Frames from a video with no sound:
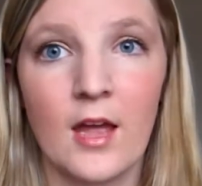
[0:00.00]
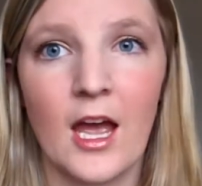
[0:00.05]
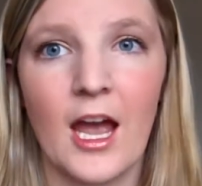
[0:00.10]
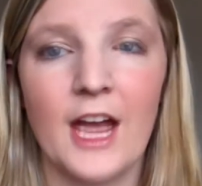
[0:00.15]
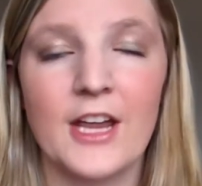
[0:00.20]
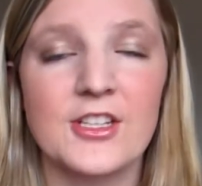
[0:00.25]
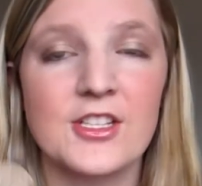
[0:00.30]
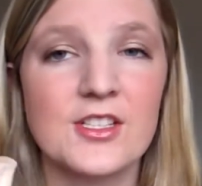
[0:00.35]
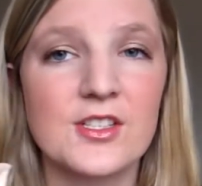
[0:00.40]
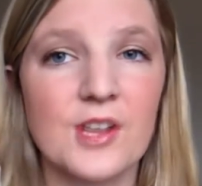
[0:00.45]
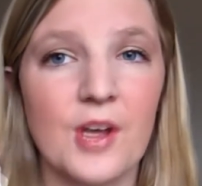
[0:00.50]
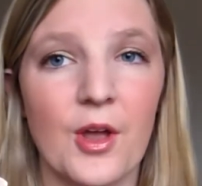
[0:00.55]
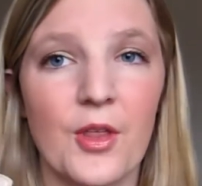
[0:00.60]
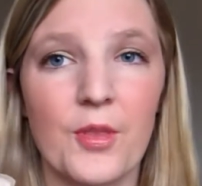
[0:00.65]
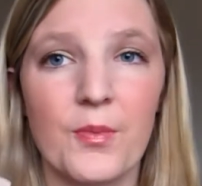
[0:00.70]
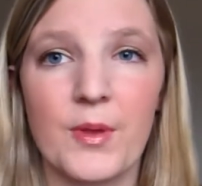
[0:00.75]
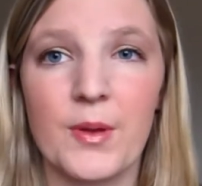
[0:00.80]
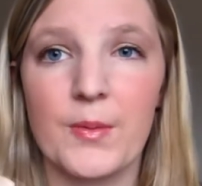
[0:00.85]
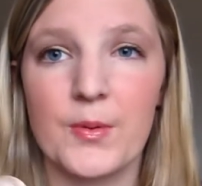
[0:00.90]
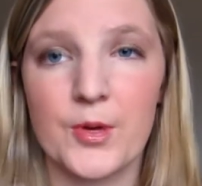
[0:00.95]
I just got
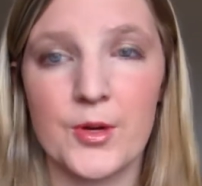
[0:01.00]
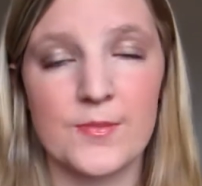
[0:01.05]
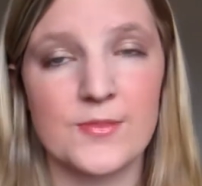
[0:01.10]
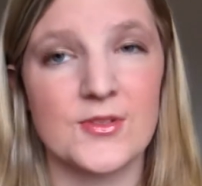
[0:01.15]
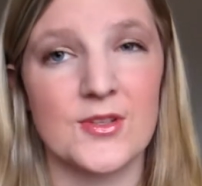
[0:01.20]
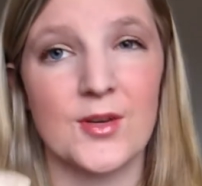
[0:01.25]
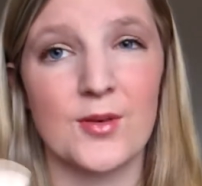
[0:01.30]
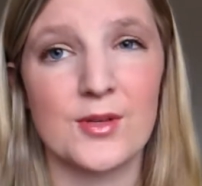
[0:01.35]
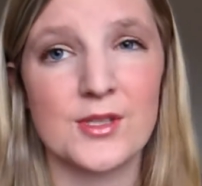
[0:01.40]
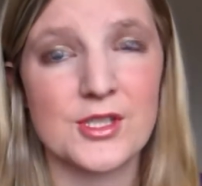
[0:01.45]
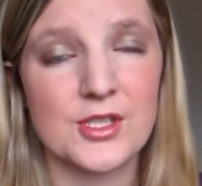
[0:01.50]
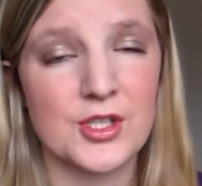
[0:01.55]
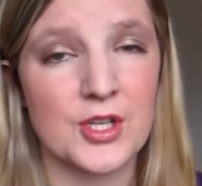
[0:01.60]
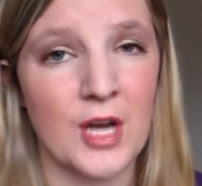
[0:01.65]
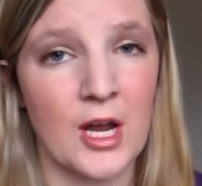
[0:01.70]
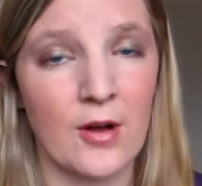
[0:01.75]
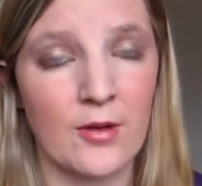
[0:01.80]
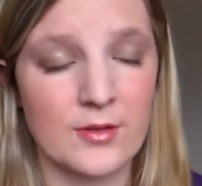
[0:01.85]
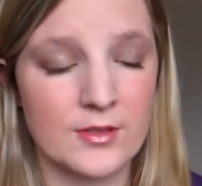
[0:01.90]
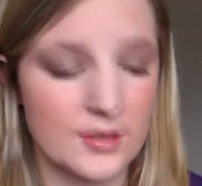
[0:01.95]
the BB cream, so I wasn't sure
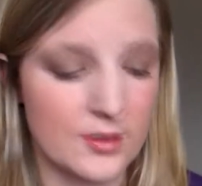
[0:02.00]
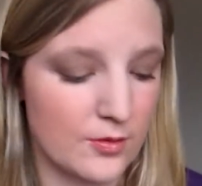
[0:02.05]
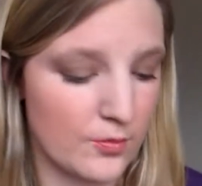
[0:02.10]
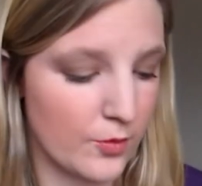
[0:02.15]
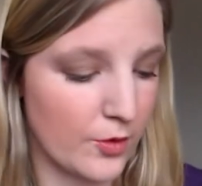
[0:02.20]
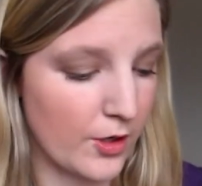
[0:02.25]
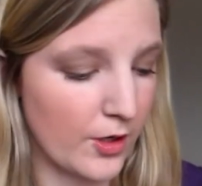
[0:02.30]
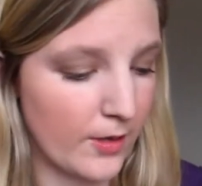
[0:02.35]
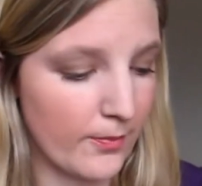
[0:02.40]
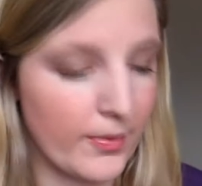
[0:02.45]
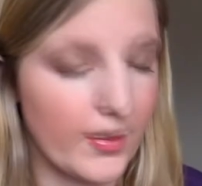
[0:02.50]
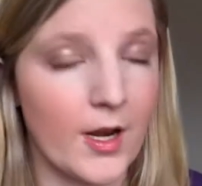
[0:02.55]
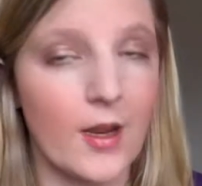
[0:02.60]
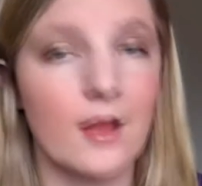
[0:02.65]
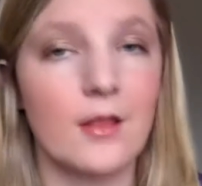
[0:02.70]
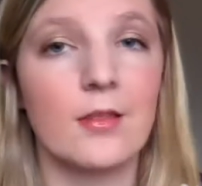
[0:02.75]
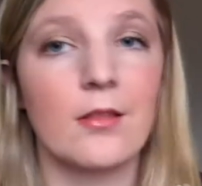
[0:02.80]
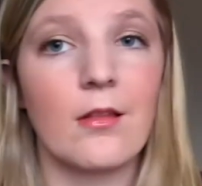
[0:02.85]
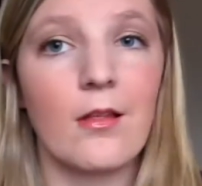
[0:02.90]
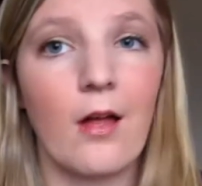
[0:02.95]
how it was going to work, but
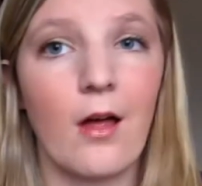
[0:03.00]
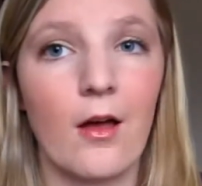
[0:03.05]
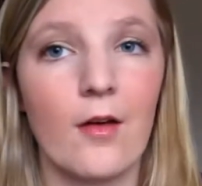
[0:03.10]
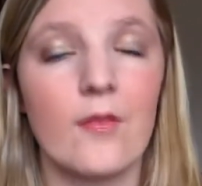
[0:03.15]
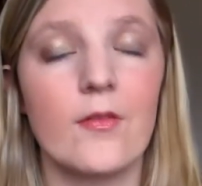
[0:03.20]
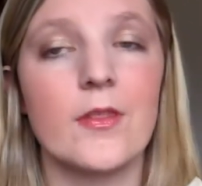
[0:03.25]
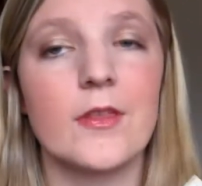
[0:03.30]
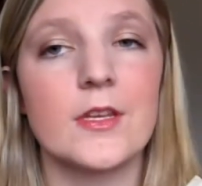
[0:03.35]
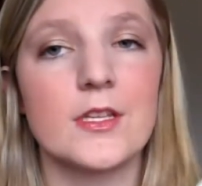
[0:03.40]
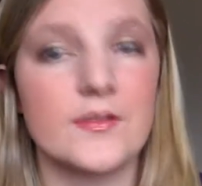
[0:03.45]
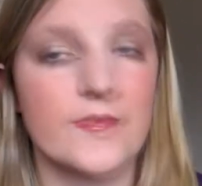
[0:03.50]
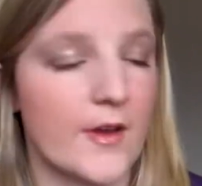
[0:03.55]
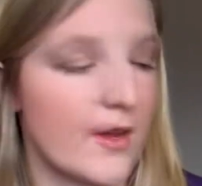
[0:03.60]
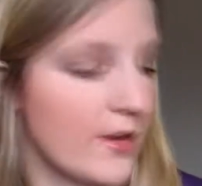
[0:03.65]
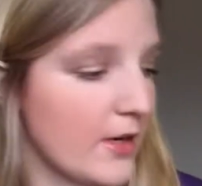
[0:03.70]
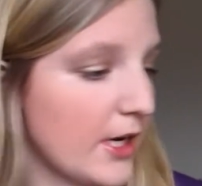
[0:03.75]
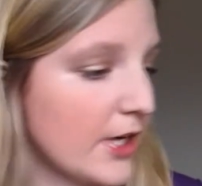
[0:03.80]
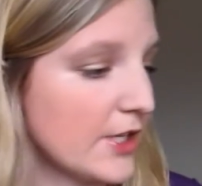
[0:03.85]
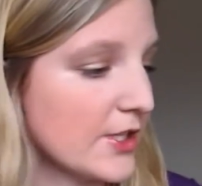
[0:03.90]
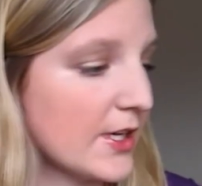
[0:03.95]
I love this
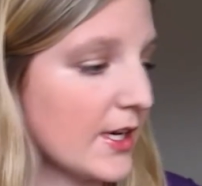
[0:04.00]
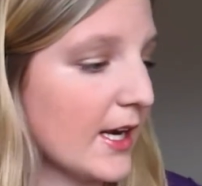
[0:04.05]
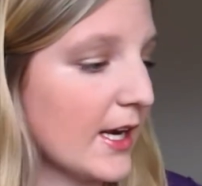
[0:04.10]
foundation.